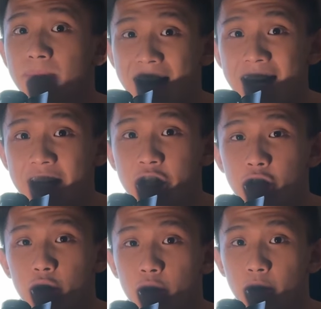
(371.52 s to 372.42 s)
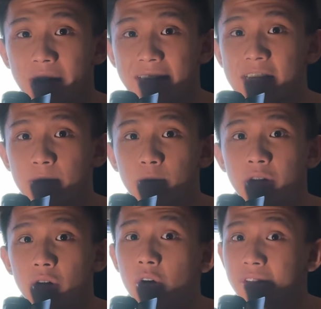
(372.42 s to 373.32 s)
managed to get
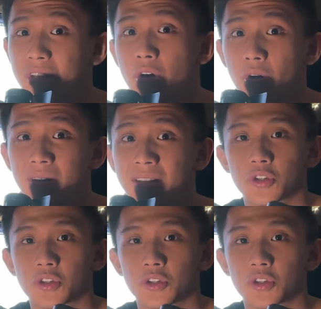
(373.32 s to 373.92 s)
someone on the call.